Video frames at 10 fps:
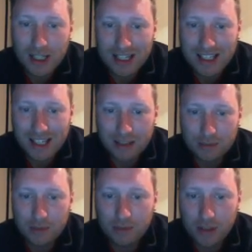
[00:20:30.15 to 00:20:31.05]

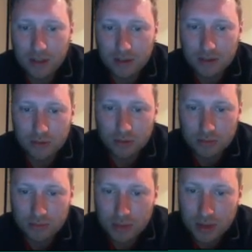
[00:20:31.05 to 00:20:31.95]
attacking midfield or
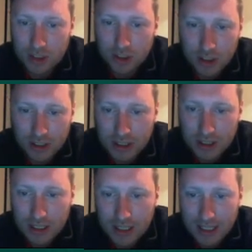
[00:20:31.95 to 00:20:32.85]
position
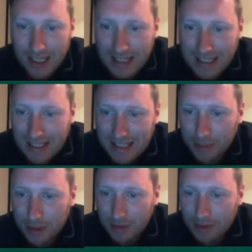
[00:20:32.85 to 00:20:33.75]
in 80
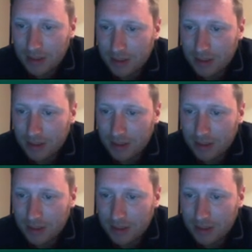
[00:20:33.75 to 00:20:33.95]
appearances.